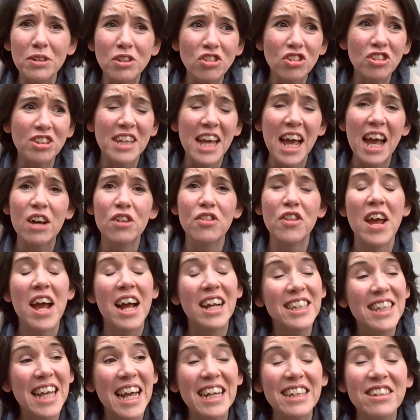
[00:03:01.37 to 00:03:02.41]
But just get out
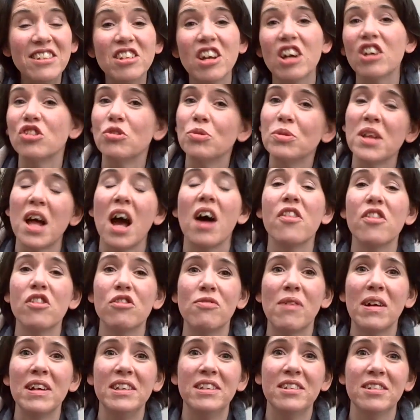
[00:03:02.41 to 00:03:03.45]
there and get in touch with
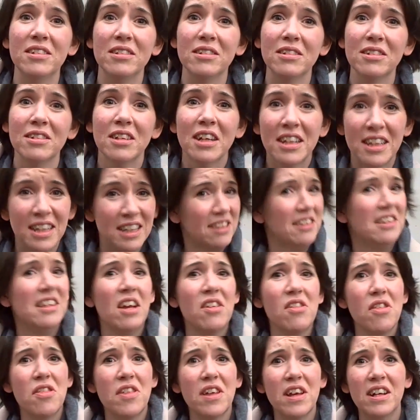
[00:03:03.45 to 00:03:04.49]
other writers. That's
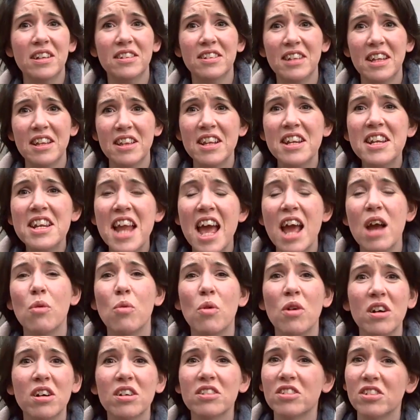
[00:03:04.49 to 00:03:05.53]
the other thing I'd say. The
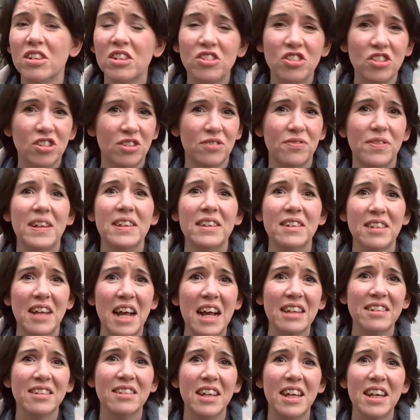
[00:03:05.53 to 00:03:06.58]
networks are just
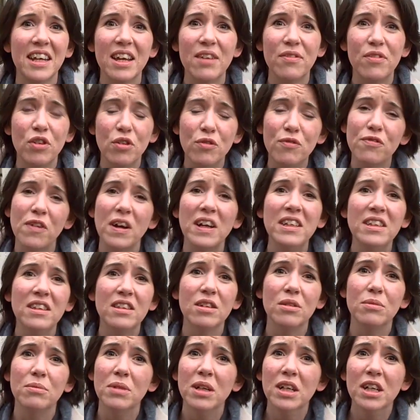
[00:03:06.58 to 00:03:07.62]
fantastic. If you
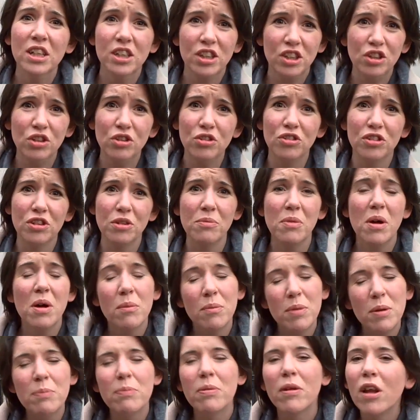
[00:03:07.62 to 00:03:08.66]
find them, use them.
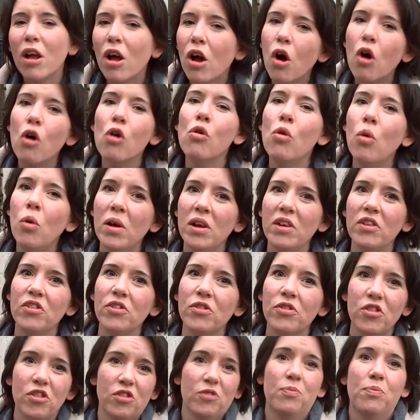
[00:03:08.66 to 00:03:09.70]
People are
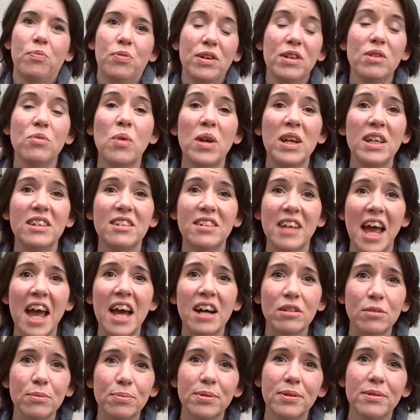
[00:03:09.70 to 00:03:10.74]
always just pretty willing to
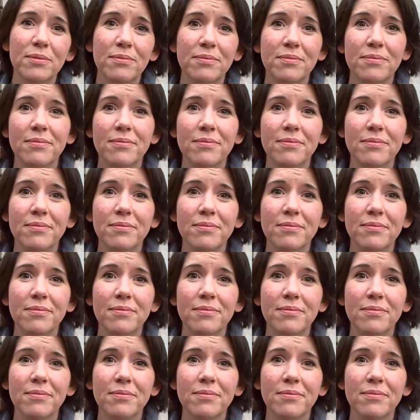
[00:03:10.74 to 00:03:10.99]
help.